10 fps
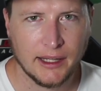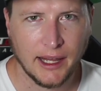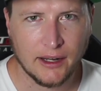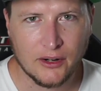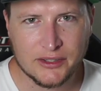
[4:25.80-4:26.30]

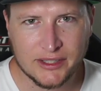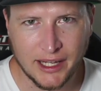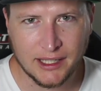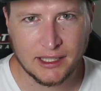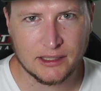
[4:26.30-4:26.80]
And our
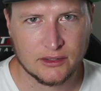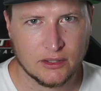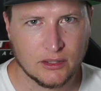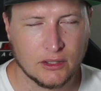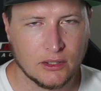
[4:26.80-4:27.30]
second
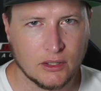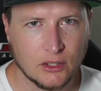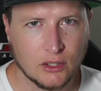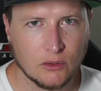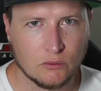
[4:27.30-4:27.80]

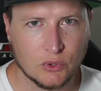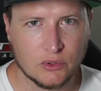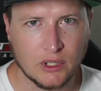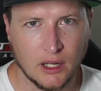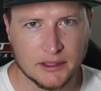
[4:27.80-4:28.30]
root
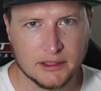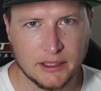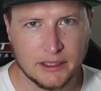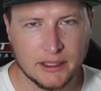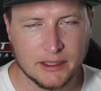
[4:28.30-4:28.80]

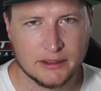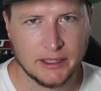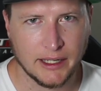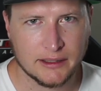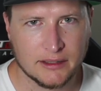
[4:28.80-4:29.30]
consonant
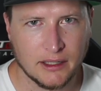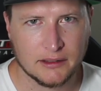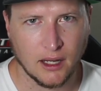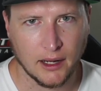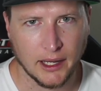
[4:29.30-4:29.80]
takes
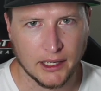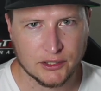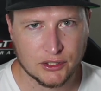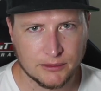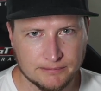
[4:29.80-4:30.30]
dagesh.